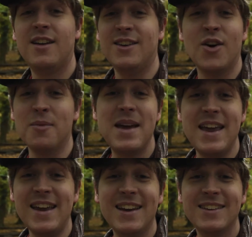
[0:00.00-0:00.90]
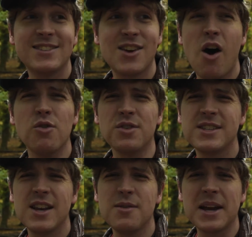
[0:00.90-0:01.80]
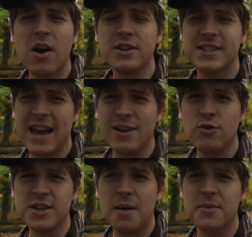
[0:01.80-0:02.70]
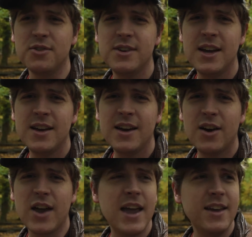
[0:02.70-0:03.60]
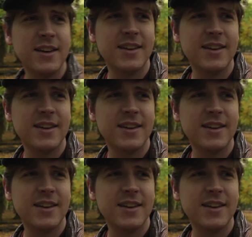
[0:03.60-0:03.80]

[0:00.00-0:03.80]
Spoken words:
Not me. It's cold. It's a little bit cold. It's getting autumnal. Okay.